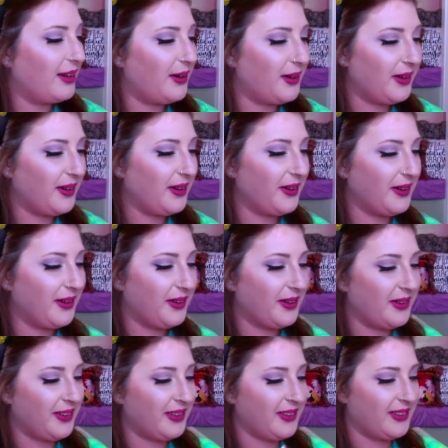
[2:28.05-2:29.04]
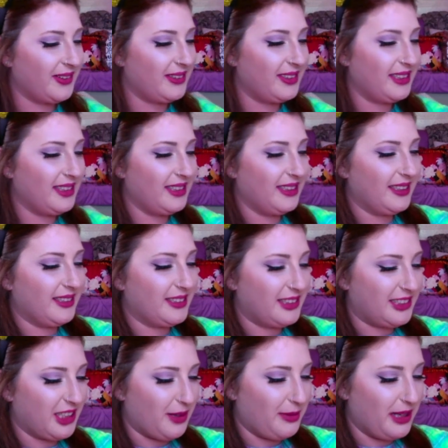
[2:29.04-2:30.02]
Oh.
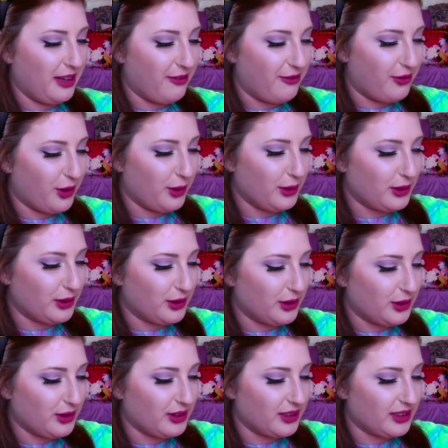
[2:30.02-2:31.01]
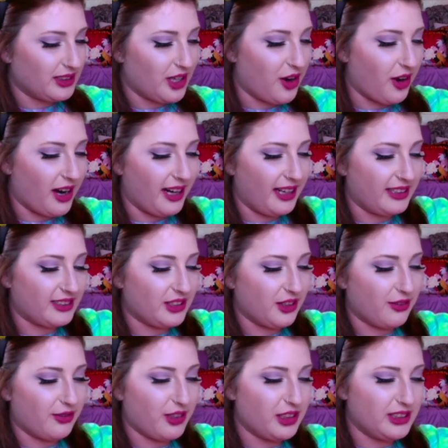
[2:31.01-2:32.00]
So many foozles. All right, so
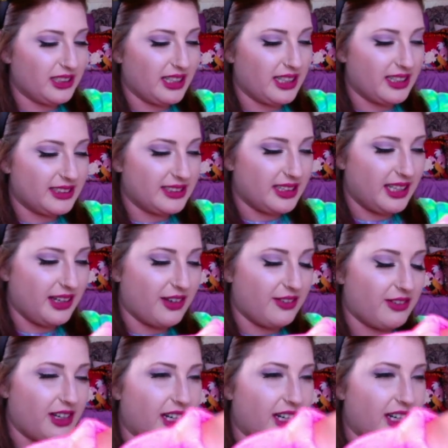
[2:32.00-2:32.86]
the first thing I see over